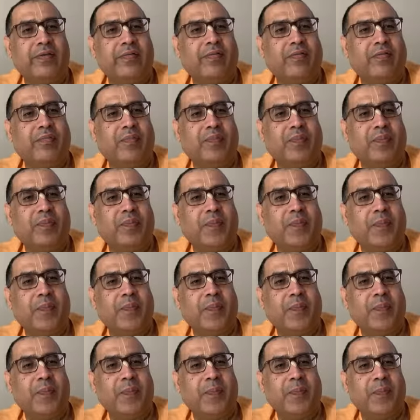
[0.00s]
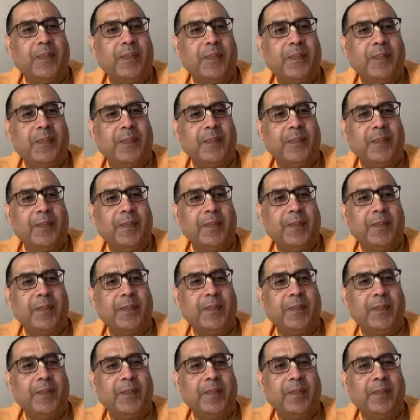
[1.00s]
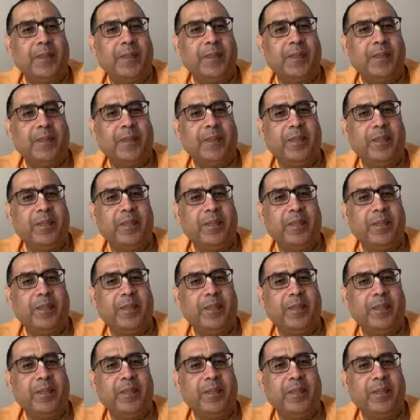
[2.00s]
Nobody speaks.